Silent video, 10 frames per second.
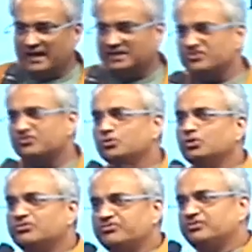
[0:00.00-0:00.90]
And that's
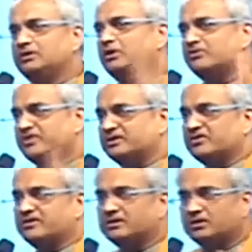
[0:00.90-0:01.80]
true of a lot of
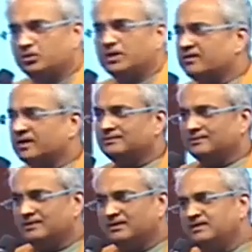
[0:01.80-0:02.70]
sectors. And you can
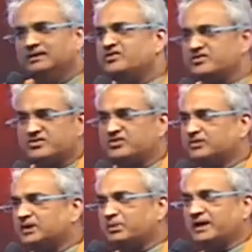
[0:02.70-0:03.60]
run a really
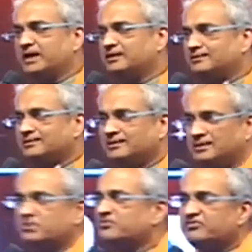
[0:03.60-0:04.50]
successful number 10,
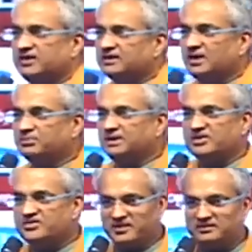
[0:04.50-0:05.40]
number 15 company
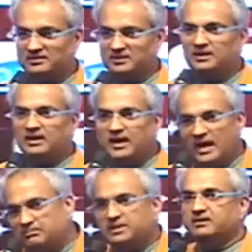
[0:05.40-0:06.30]
in a sector
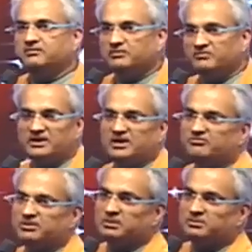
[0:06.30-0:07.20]
and be a very
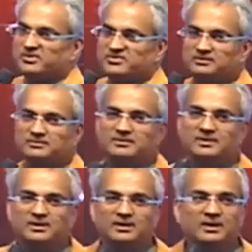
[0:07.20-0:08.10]
comfortable person.
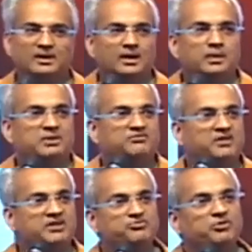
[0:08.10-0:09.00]
But
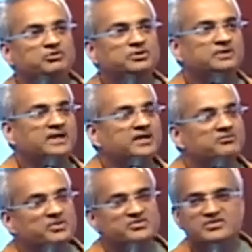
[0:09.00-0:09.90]
fast forward to the
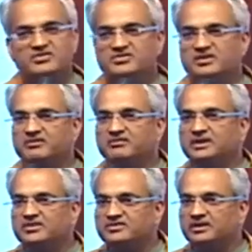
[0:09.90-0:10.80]
kind of businesses that have
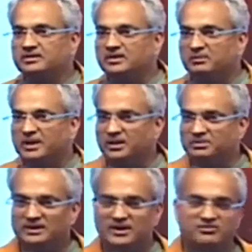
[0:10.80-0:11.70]
really started coming
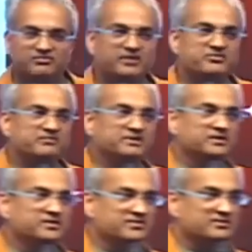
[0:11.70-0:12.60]
up in the last
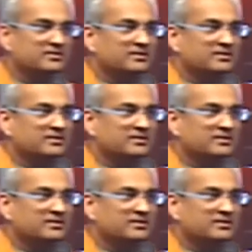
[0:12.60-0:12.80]
5-7 years.